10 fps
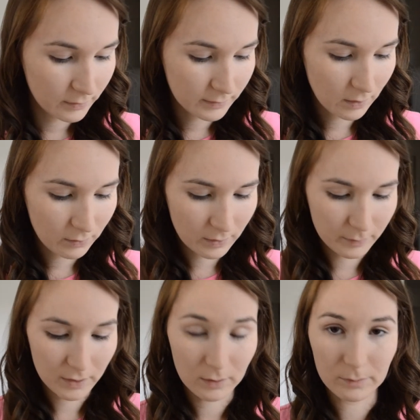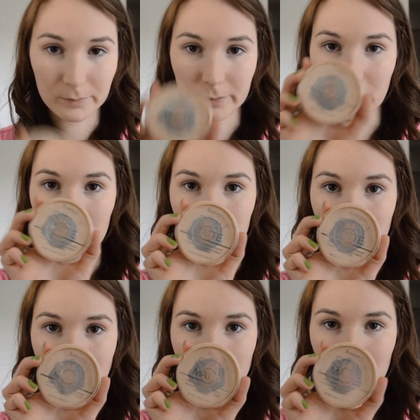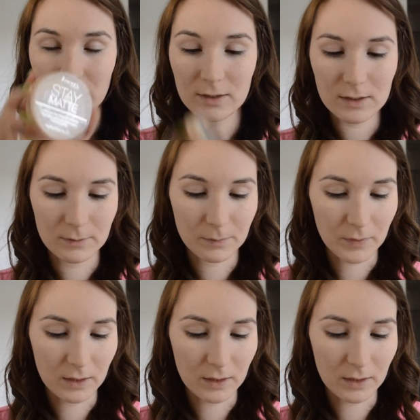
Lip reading: Now I'm gonna powder my face,